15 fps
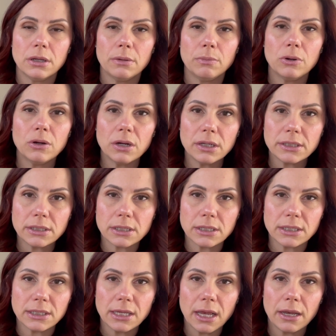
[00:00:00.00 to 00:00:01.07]
Put the
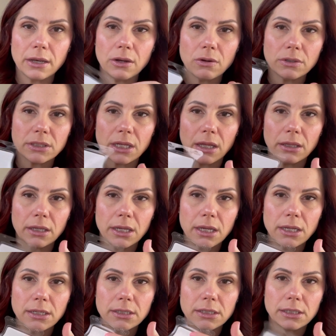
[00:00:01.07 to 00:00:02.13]
scent notes on the
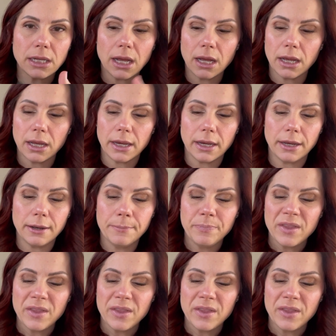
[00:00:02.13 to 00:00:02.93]
inside.